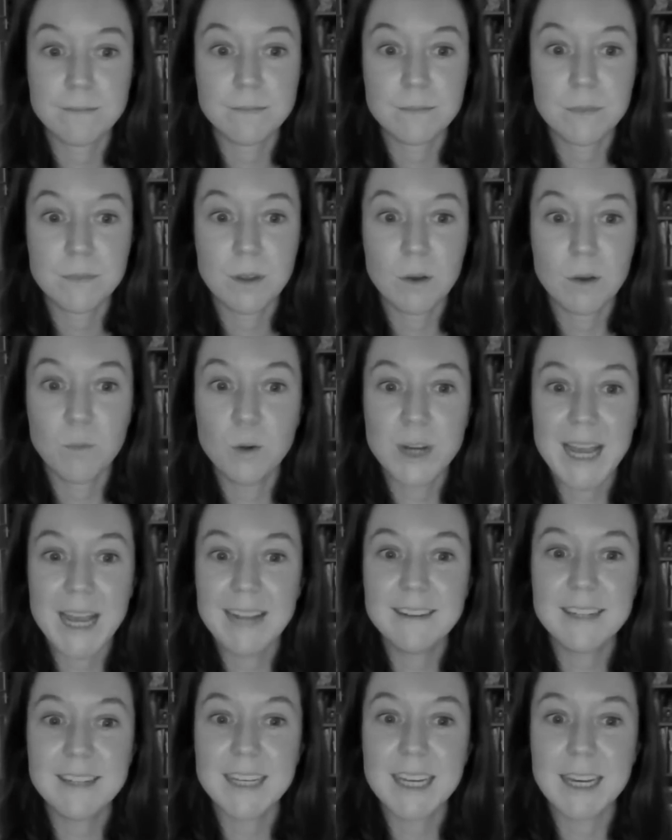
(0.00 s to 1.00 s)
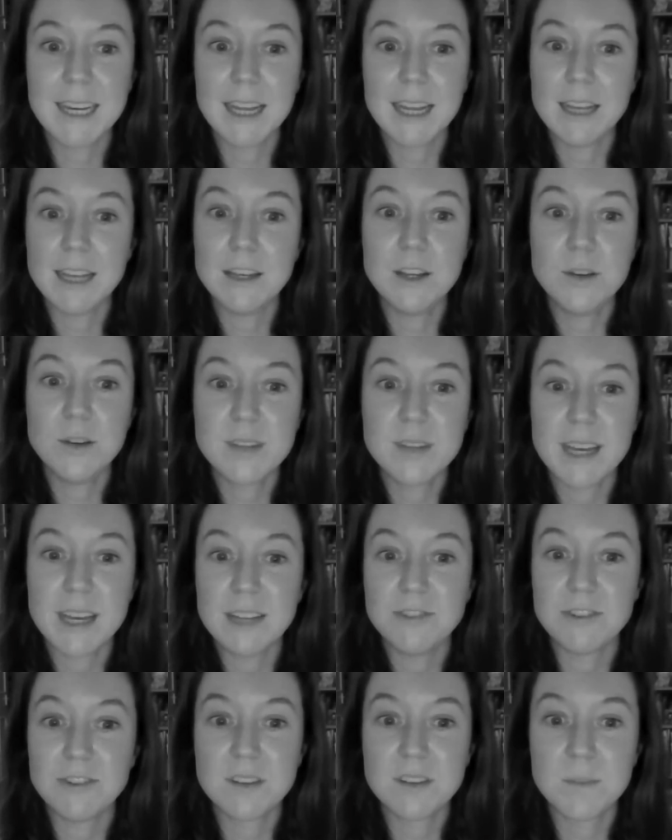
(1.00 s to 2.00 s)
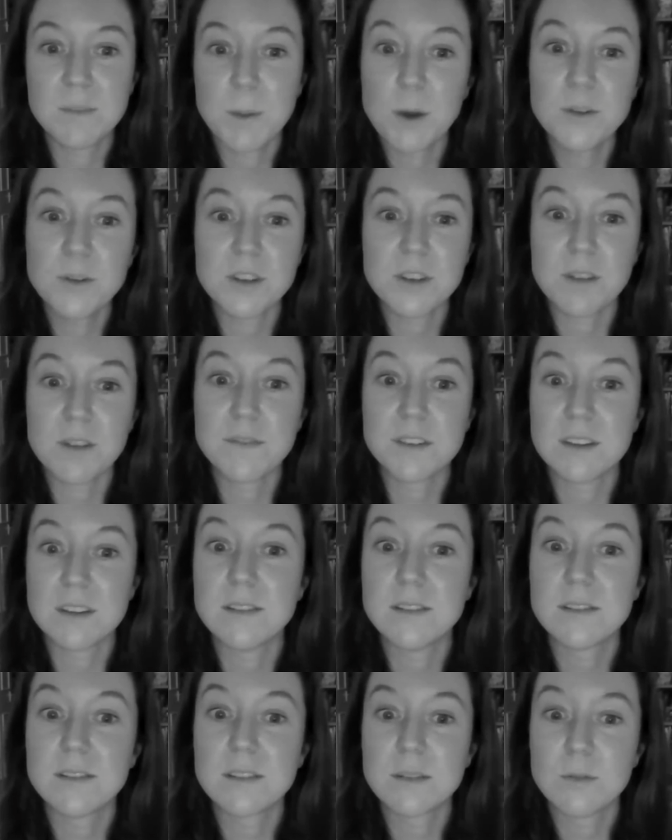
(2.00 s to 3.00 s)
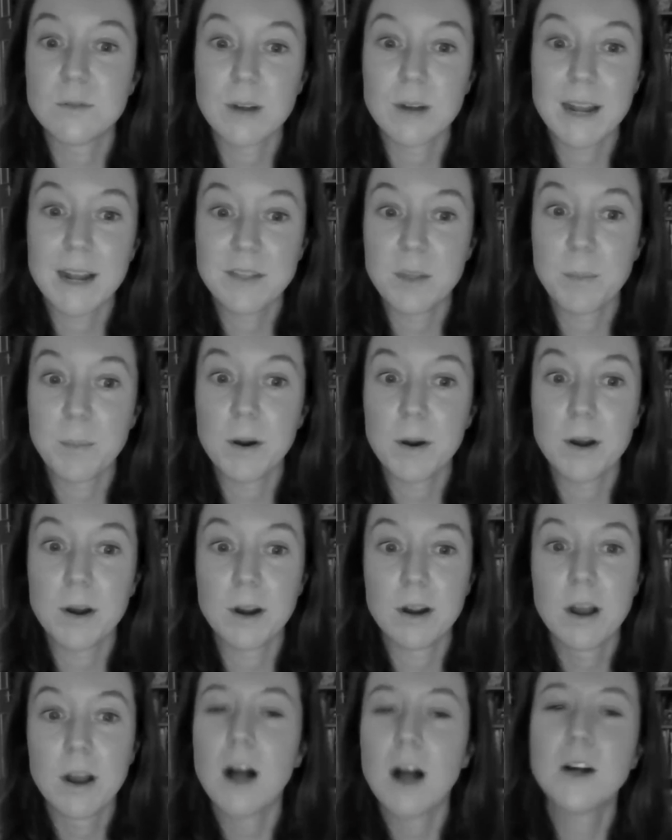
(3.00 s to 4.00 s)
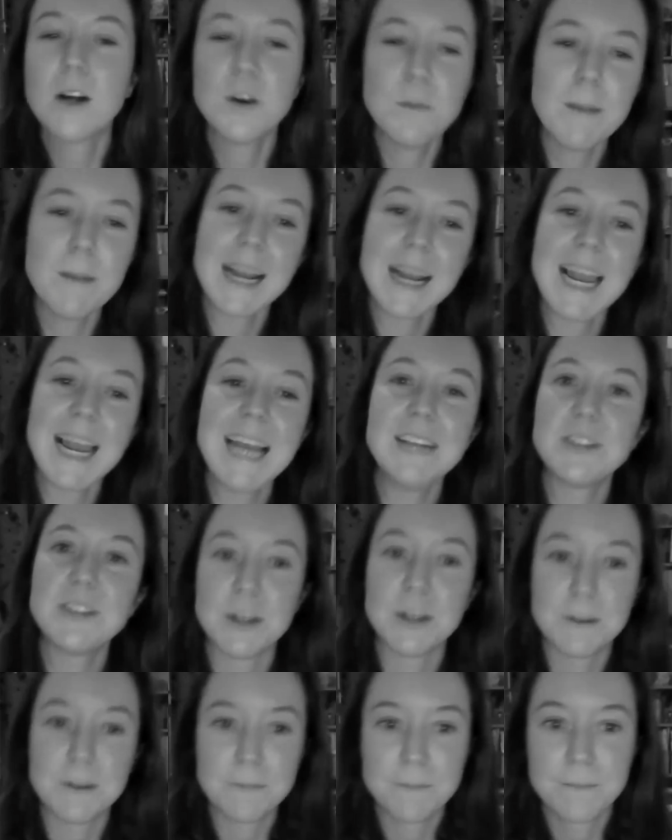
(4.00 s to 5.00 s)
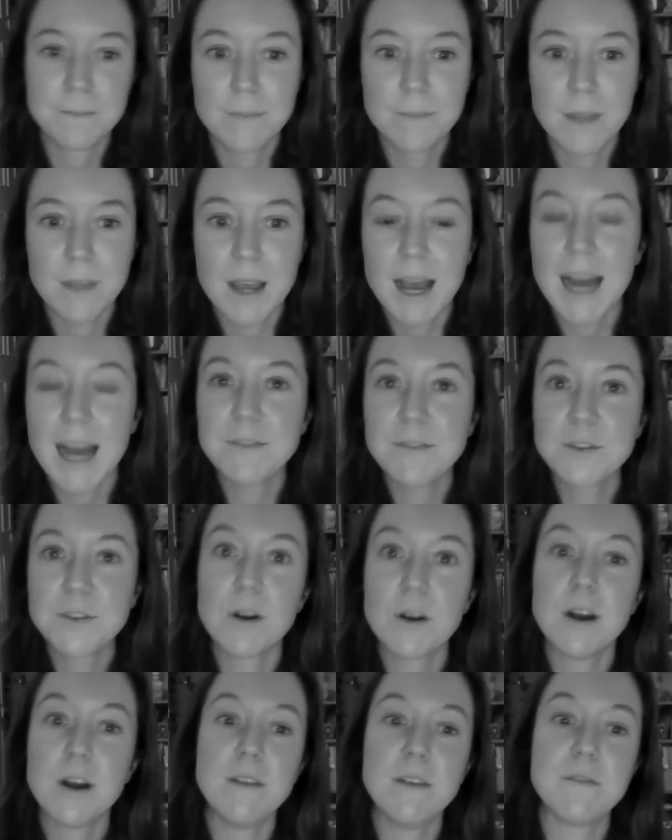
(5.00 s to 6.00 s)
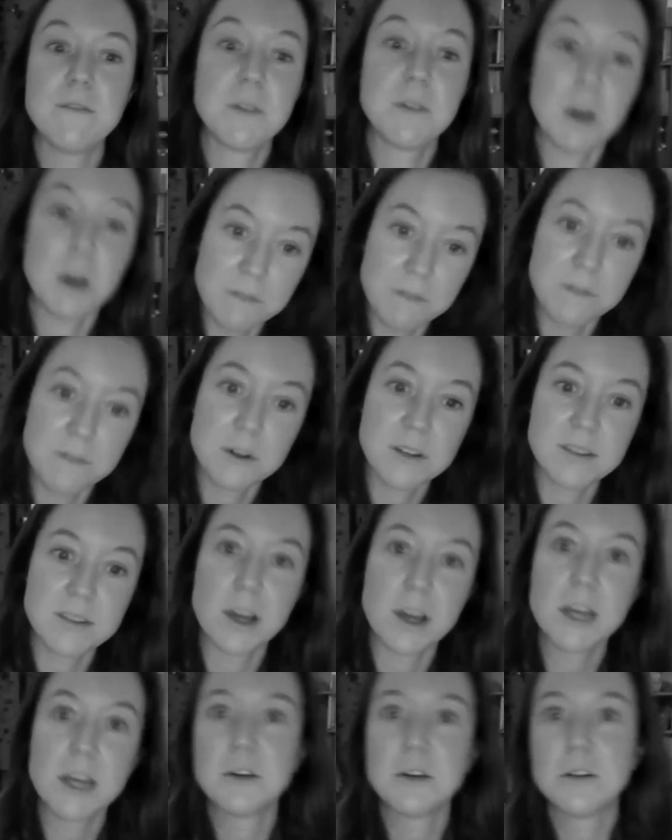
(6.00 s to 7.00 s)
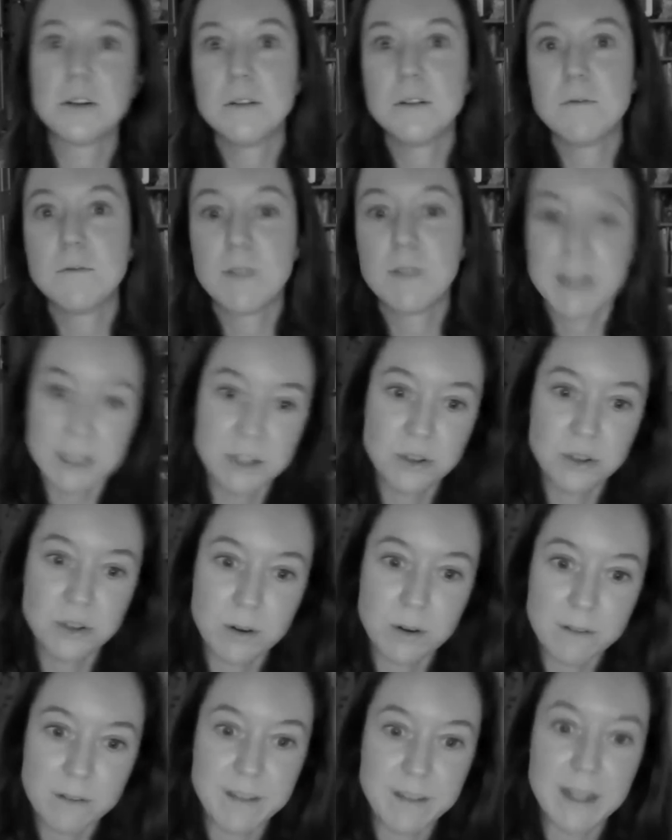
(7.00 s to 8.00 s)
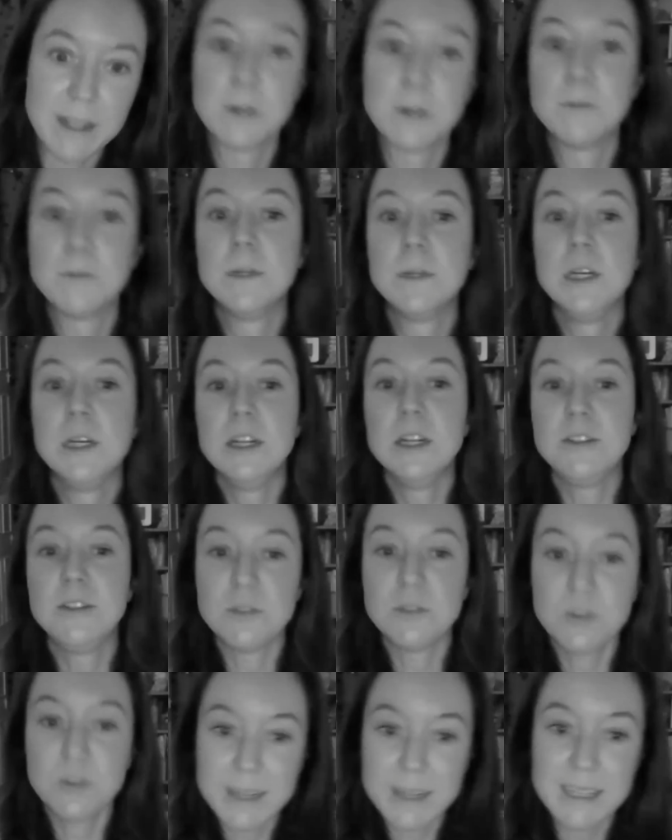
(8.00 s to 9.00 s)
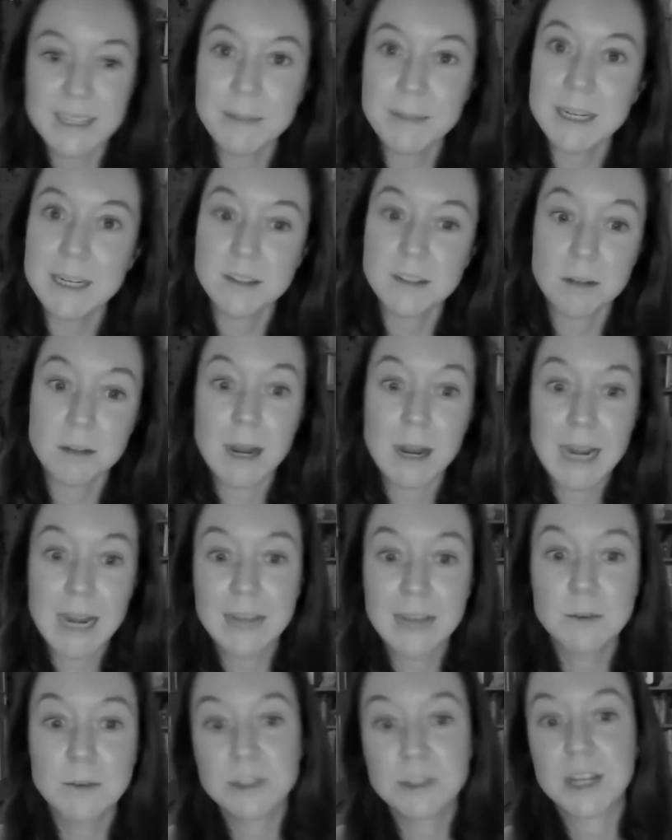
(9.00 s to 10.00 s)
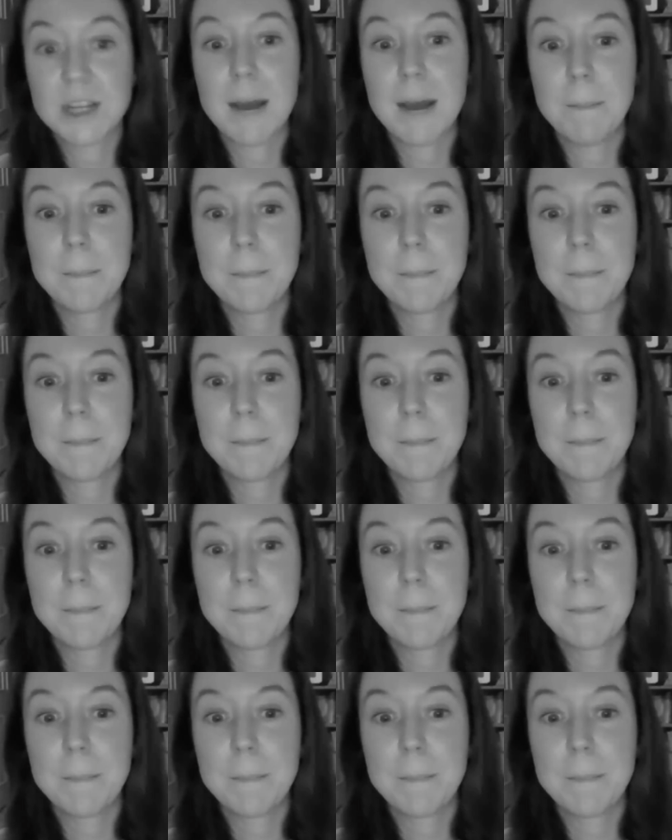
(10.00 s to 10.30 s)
180ing in newsagents, post offices, or at the bar. I'll come back later. After I've gone for a cycle, written a short film, done 20 minutes on my language app,